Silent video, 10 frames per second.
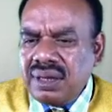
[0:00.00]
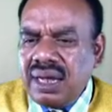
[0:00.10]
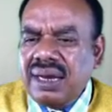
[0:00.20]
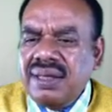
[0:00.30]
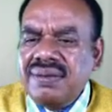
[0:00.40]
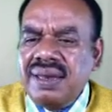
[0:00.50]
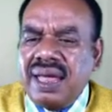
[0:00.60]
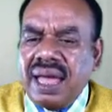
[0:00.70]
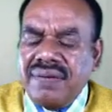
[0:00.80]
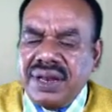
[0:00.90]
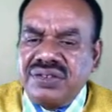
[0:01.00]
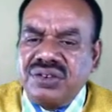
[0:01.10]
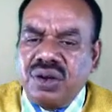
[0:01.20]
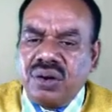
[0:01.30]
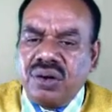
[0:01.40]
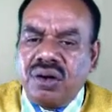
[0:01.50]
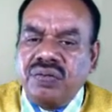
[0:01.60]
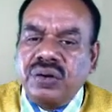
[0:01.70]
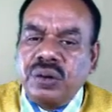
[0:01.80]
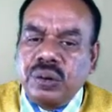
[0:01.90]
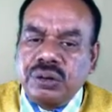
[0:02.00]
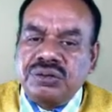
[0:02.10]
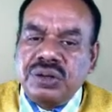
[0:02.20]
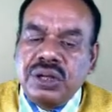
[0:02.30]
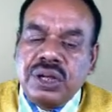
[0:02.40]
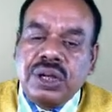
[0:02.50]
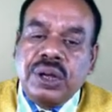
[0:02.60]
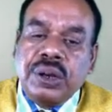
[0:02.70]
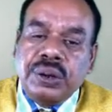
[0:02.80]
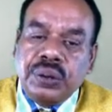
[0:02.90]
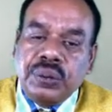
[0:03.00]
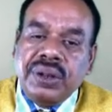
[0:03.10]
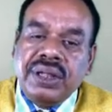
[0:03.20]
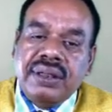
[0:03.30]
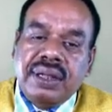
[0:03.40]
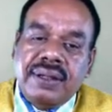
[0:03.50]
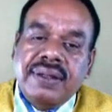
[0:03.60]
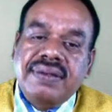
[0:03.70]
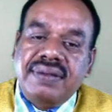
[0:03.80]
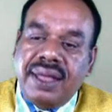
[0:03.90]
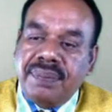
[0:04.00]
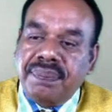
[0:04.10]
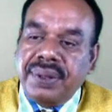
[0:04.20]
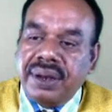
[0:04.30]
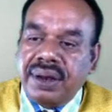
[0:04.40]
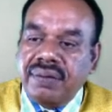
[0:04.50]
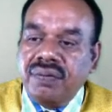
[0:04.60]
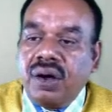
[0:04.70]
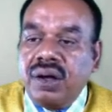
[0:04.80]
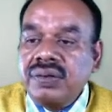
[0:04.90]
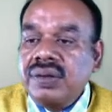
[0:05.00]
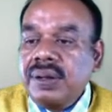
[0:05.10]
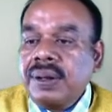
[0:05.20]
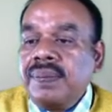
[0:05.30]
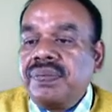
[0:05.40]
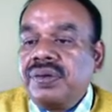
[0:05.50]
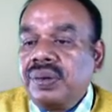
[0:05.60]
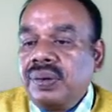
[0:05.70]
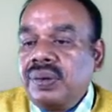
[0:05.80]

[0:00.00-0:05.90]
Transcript: It is an average stock of goods during the same period was so